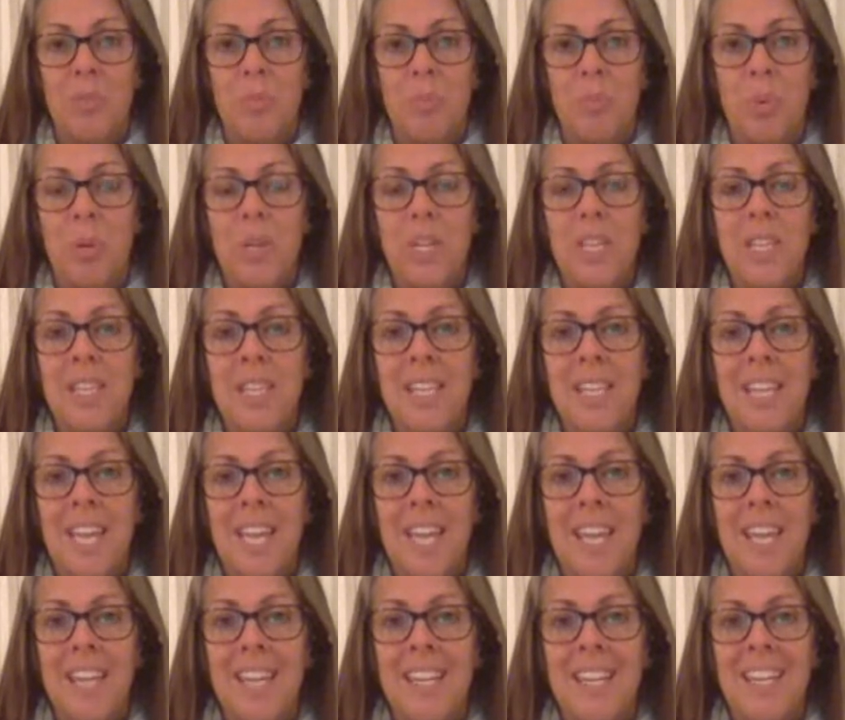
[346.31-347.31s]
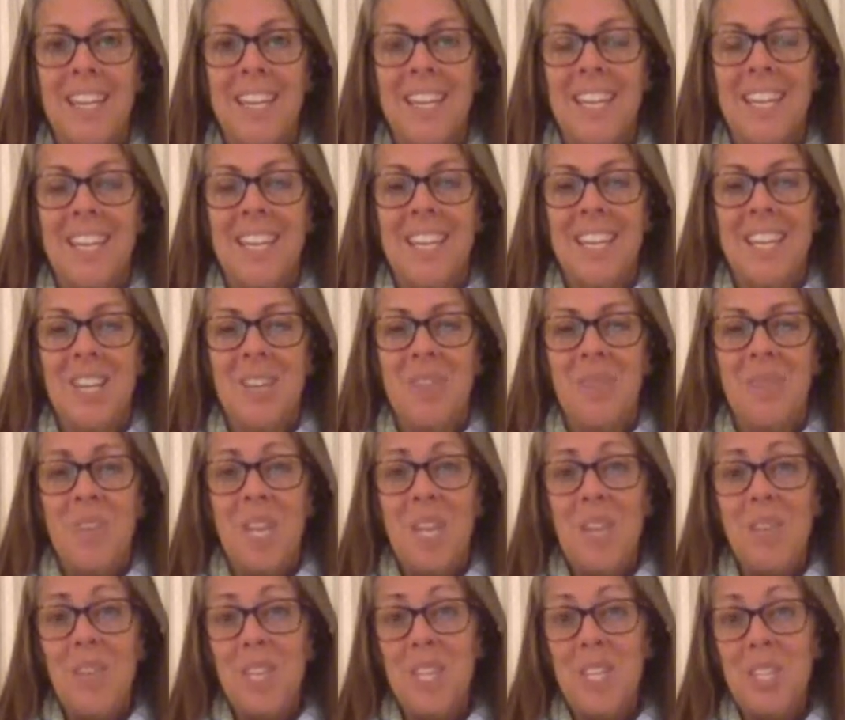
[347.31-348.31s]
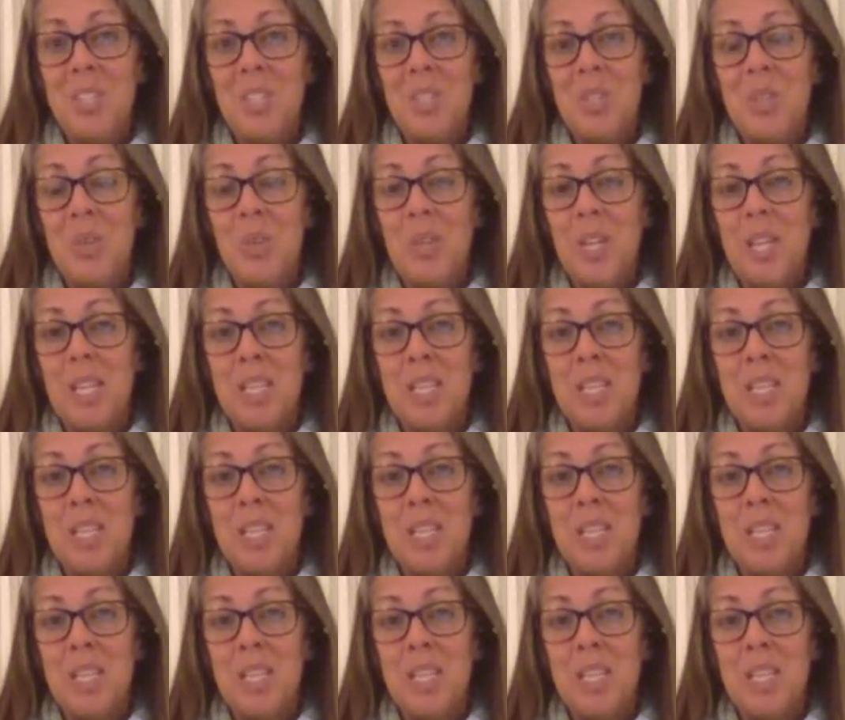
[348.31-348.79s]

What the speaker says: Breathing in, maybe into